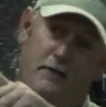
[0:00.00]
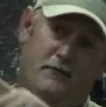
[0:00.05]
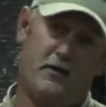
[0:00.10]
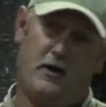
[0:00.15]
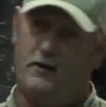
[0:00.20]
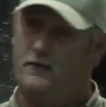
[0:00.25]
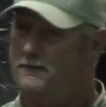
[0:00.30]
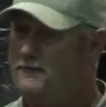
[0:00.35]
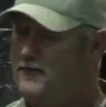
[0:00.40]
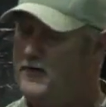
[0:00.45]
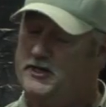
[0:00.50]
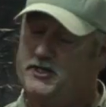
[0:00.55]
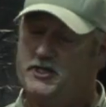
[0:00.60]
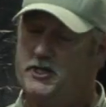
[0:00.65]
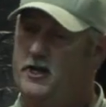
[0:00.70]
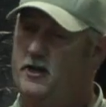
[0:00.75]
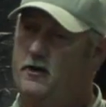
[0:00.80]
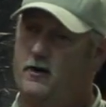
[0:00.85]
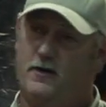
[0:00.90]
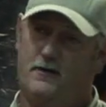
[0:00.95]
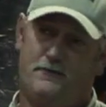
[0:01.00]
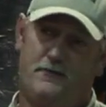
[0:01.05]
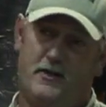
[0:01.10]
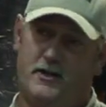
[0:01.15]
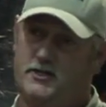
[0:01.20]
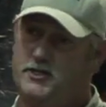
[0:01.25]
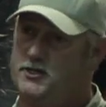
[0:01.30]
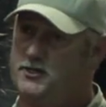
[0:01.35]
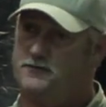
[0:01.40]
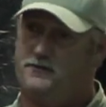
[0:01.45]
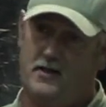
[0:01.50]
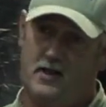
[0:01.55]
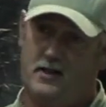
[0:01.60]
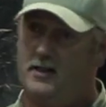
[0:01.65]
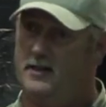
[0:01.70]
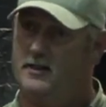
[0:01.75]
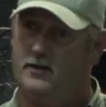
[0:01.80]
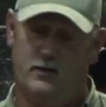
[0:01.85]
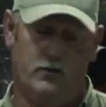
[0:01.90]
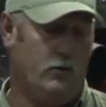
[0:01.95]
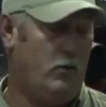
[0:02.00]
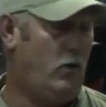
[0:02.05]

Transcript: if they were fishing it or if it just fell into the